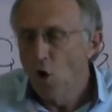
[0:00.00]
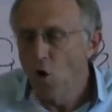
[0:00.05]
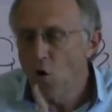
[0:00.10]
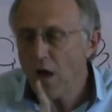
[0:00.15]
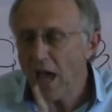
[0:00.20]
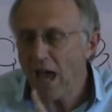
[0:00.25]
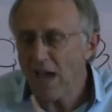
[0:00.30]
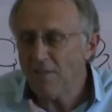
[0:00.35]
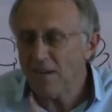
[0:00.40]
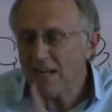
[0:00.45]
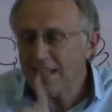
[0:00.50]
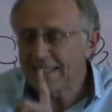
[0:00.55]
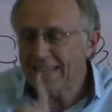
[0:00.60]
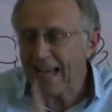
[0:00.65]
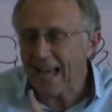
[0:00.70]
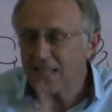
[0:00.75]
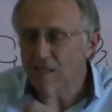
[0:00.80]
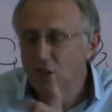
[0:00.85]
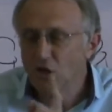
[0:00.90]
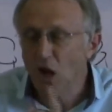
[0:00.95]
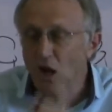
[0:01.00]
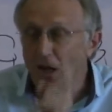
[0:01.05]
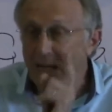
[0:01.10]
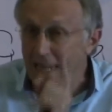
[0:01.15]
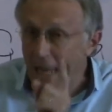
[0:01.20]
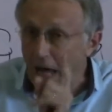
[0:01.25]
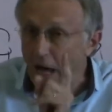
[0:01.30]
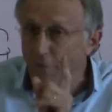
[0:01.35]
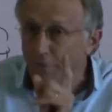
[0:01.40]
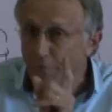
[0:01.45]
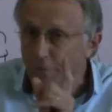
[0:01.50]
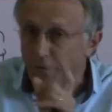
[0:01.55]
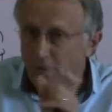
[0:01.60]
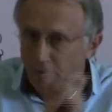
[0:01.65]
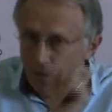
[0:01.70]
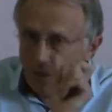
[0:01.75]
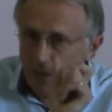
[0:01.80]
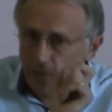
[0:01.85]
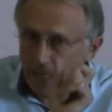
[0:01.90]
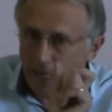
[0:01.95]
Whoever does not
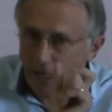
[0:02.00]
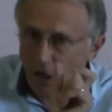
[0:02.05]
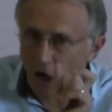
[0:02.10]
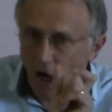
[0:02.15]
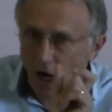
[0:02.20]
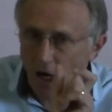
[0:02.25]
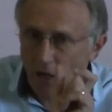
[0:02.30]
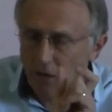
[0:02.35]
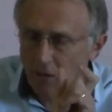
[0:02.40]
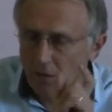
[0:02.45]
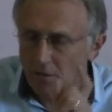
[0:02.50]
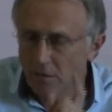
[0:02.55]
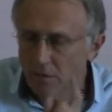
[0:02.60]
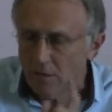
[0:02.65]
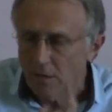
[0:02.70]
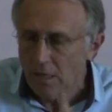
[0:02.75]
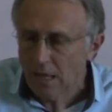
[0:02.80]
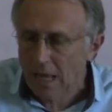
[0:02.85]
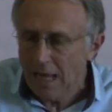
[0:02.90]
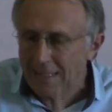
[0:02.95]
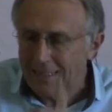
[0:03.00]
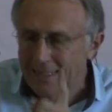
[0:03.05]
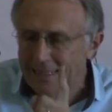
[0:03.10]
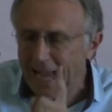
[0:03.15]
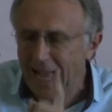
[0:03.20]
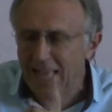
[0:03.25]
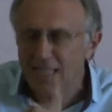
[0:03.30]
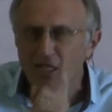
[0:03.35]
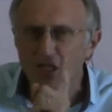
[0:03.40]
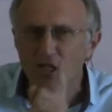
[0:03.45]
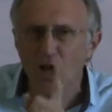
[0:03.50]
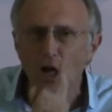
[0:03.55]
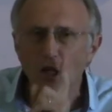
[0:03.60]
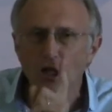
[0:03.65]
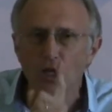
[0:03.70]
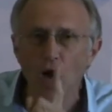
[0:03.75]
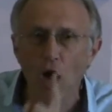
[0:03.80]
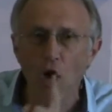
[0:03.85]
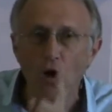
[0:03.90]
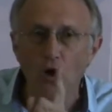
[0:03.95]
love, like God, does
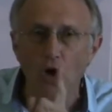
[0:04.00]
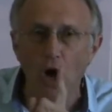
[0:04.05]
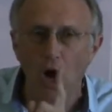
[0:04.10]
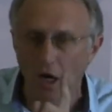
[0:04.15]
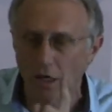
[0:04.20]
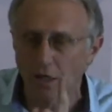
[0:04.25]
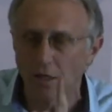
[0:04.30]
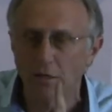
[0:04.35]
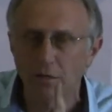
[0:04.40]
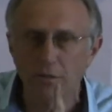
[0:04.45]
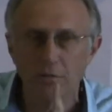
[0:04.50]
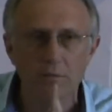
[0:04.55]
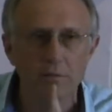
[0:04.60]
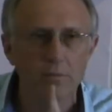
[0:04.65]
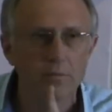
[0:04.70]
not know God.